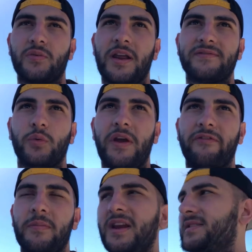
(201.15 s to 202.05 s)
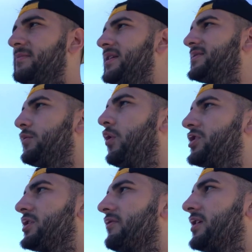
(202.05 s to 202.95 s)
have to wait for minutes and minutes and
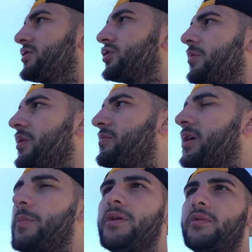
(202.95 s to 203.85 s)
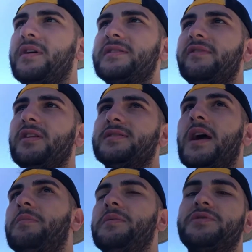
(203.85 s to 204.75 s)
watch everything. So I'm probably gonna put the rest of it on
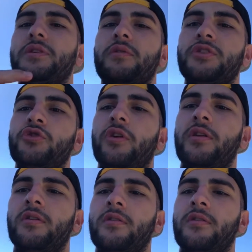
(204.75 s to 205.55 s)
time lapse. So enjoy.